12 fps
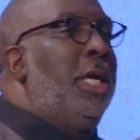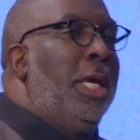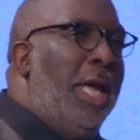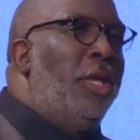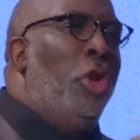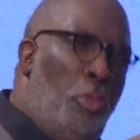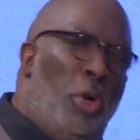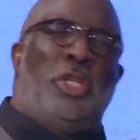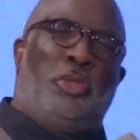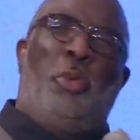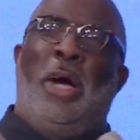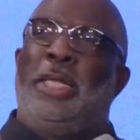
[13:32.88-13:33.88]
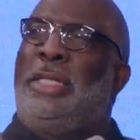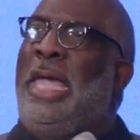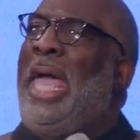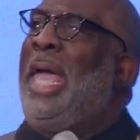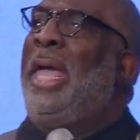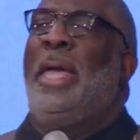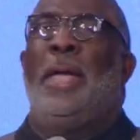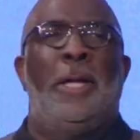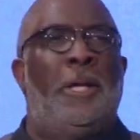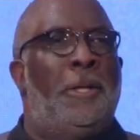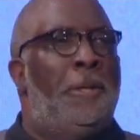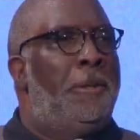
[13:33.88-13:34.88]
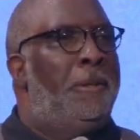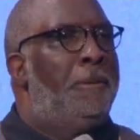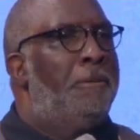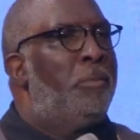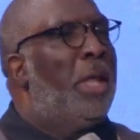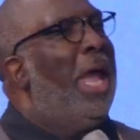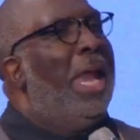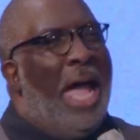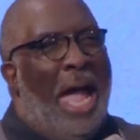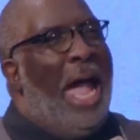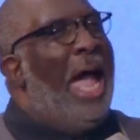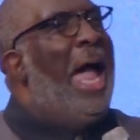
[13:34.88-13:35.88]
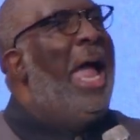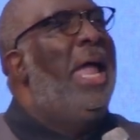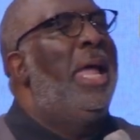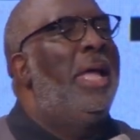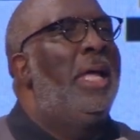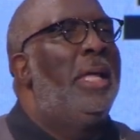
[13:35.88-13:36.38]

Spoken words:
in the woods one day, and I